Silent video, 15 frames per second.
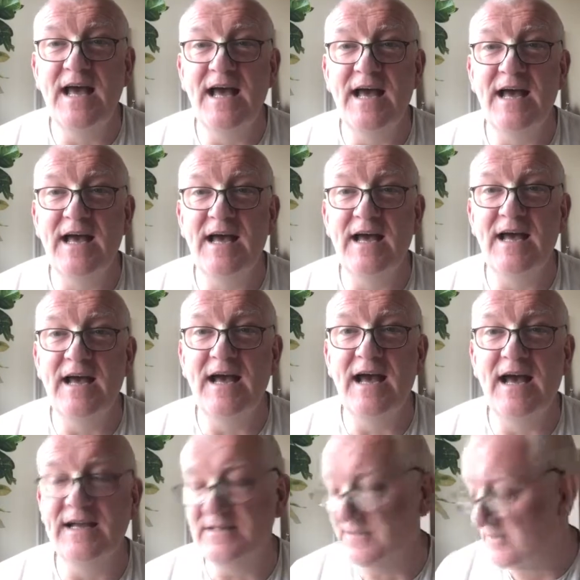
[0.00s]

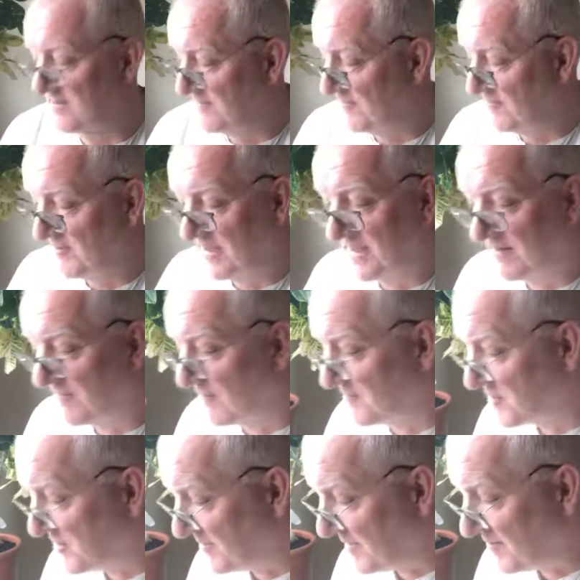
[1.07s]
And reading from
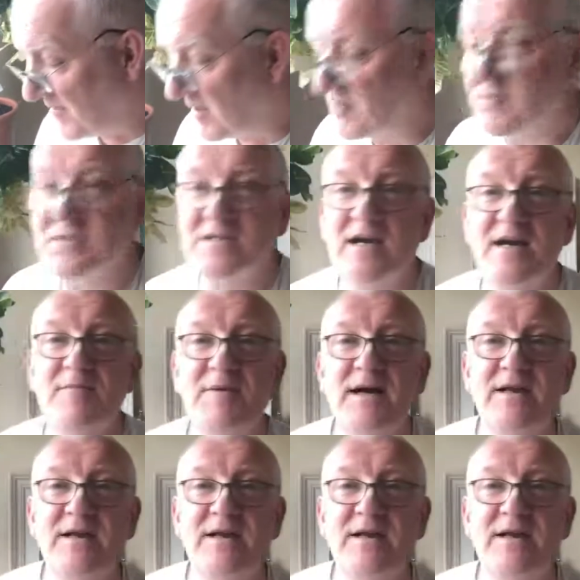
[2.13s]
Srimad-Bhagavatam